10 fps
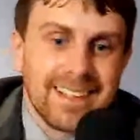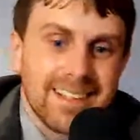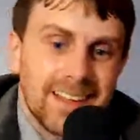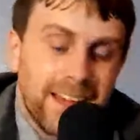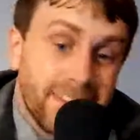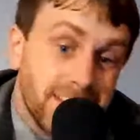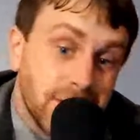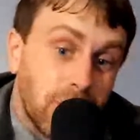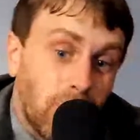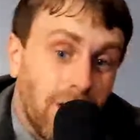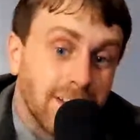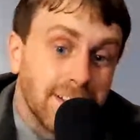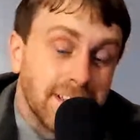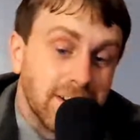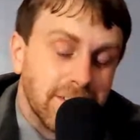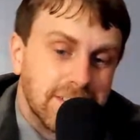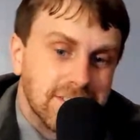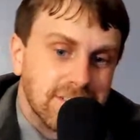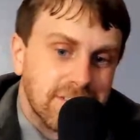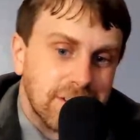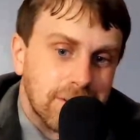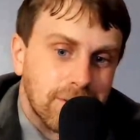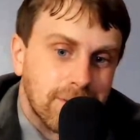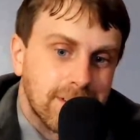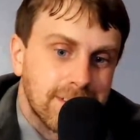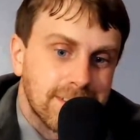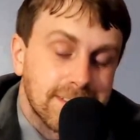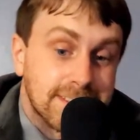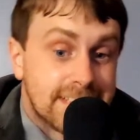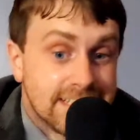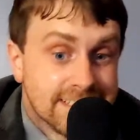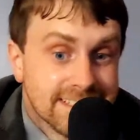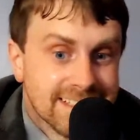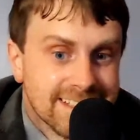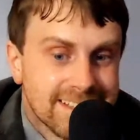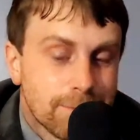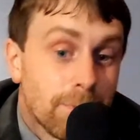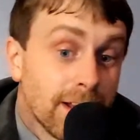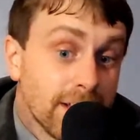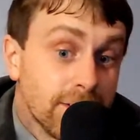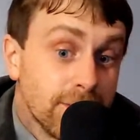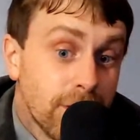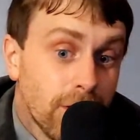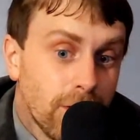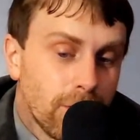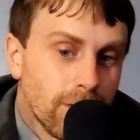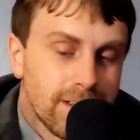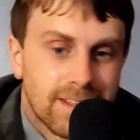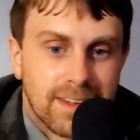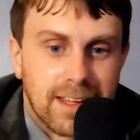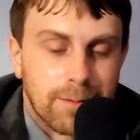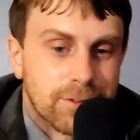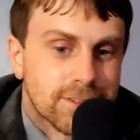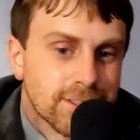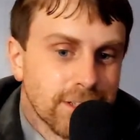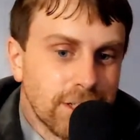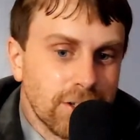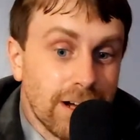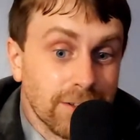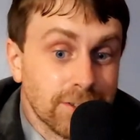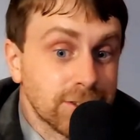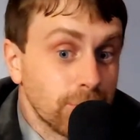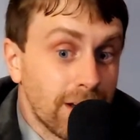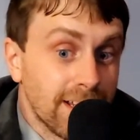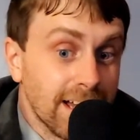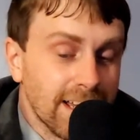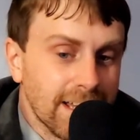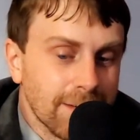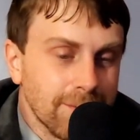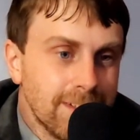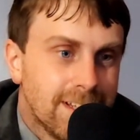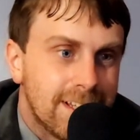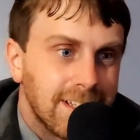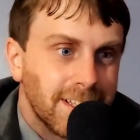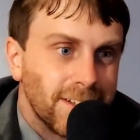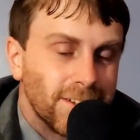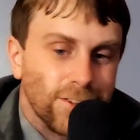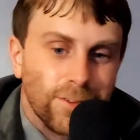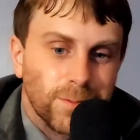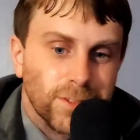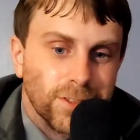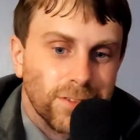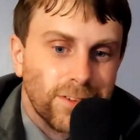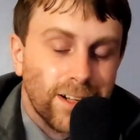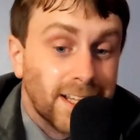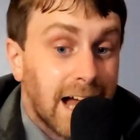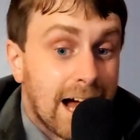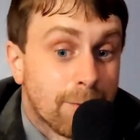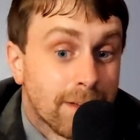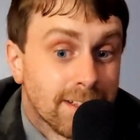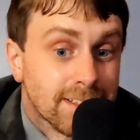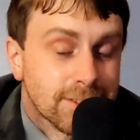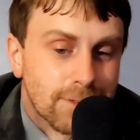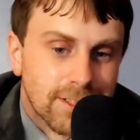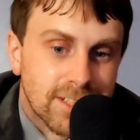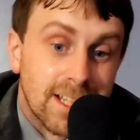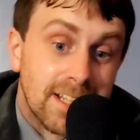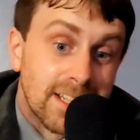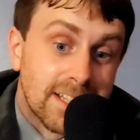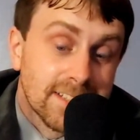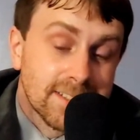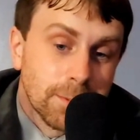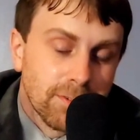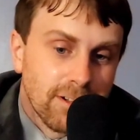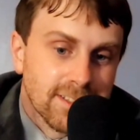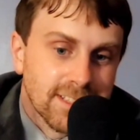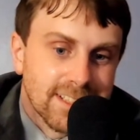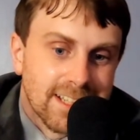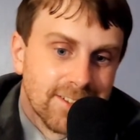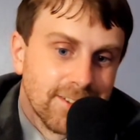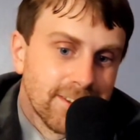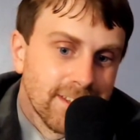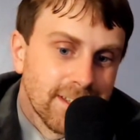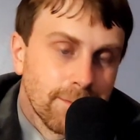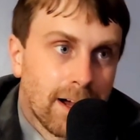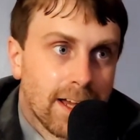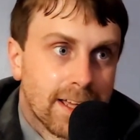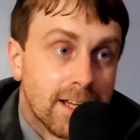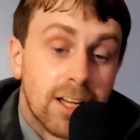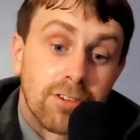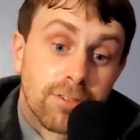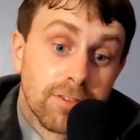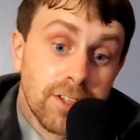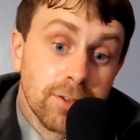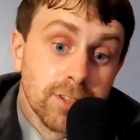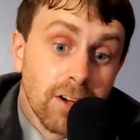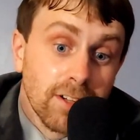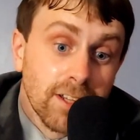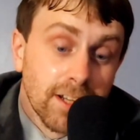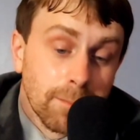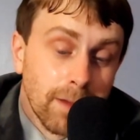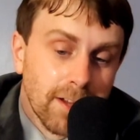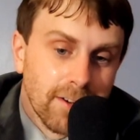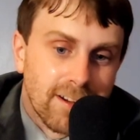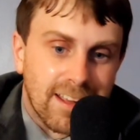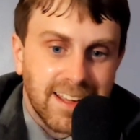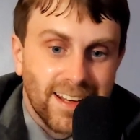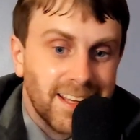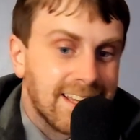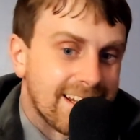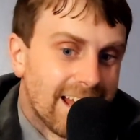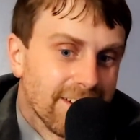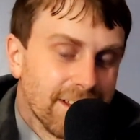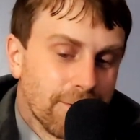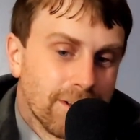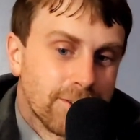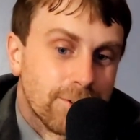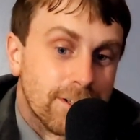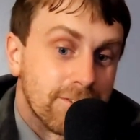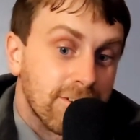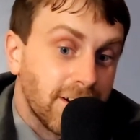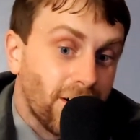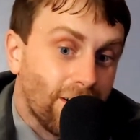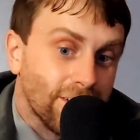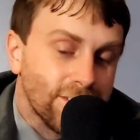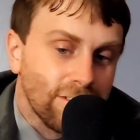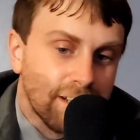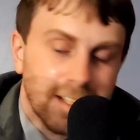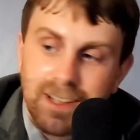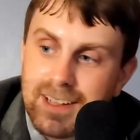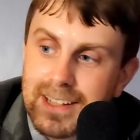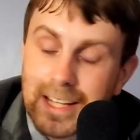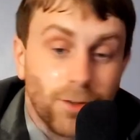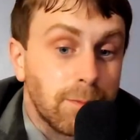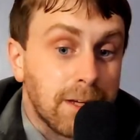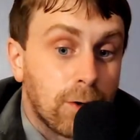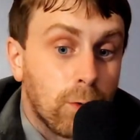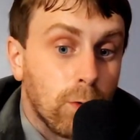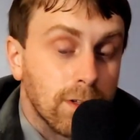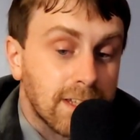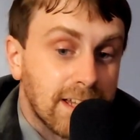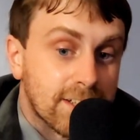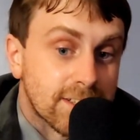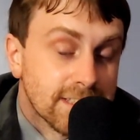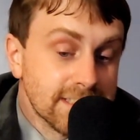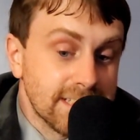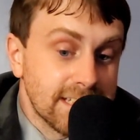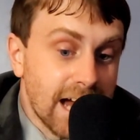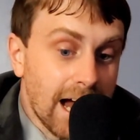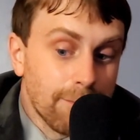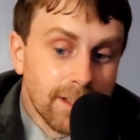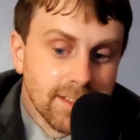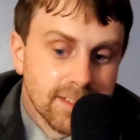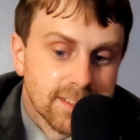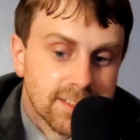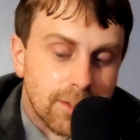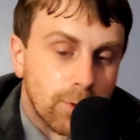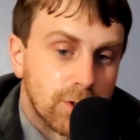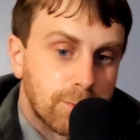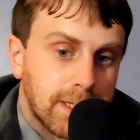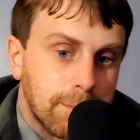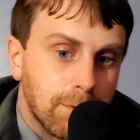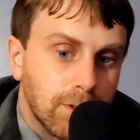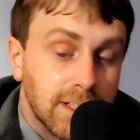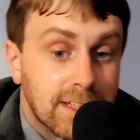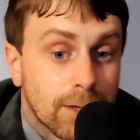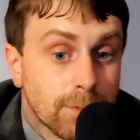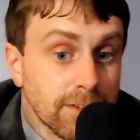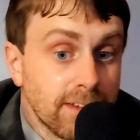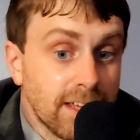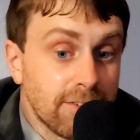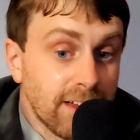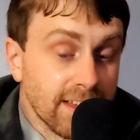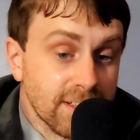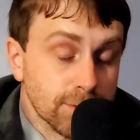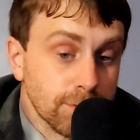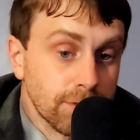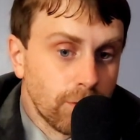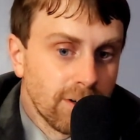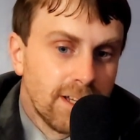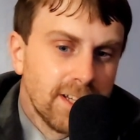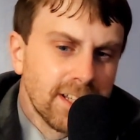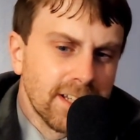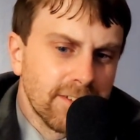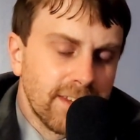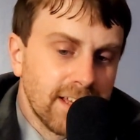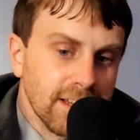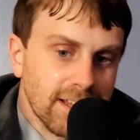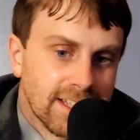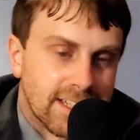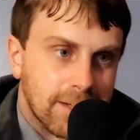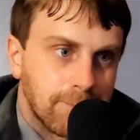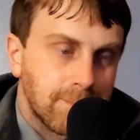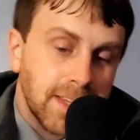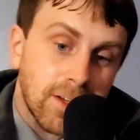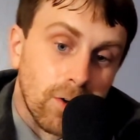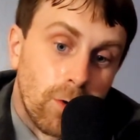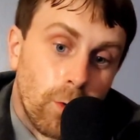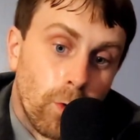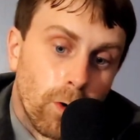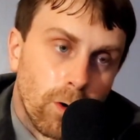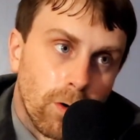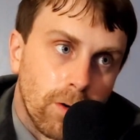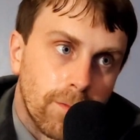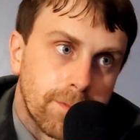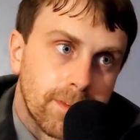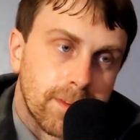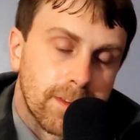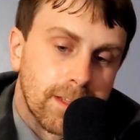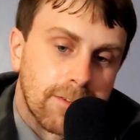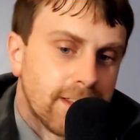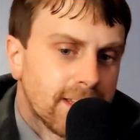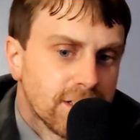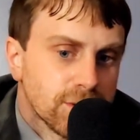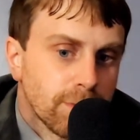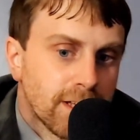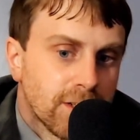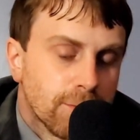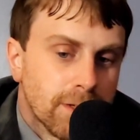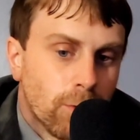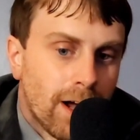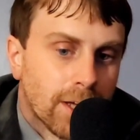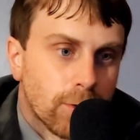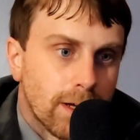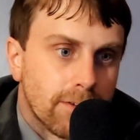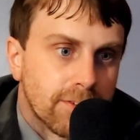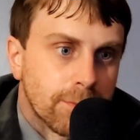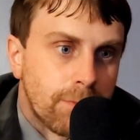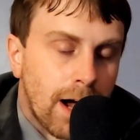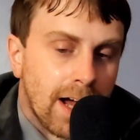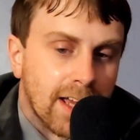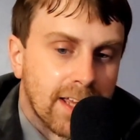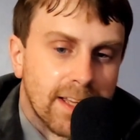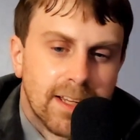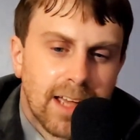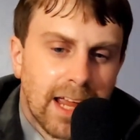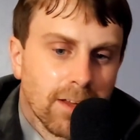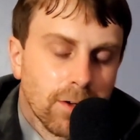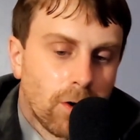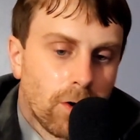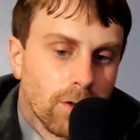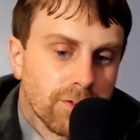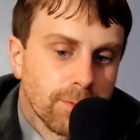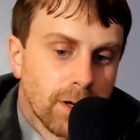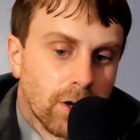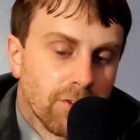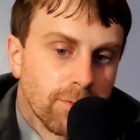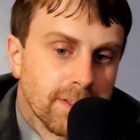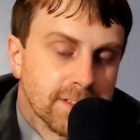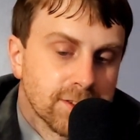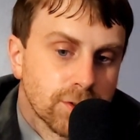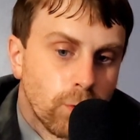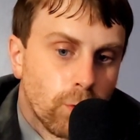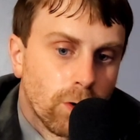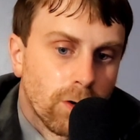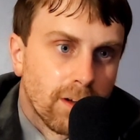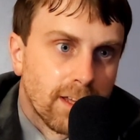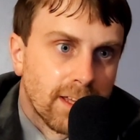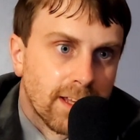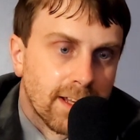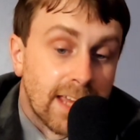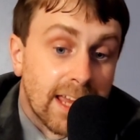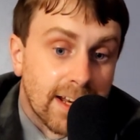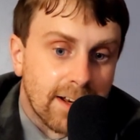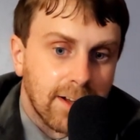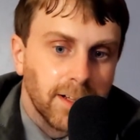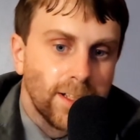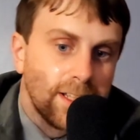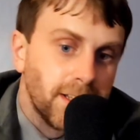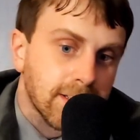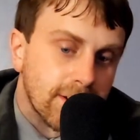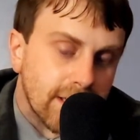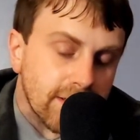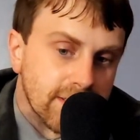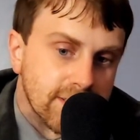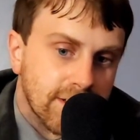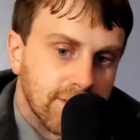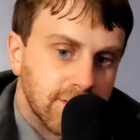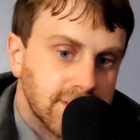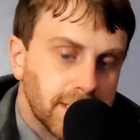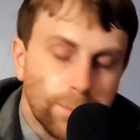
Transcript: I think the quality of this review is decent, but I do know that I'm just going to hear how sweaty I am in terms of comments, which is depressing. I do think my reviews are getting better, and now that I went to a different country, it would be cool to actually see comments in which people can tell me if they've had this before and if they like it, or if they can explain to me why you have to buy alcohol from a government store in Canada. I'm going to give this another sip.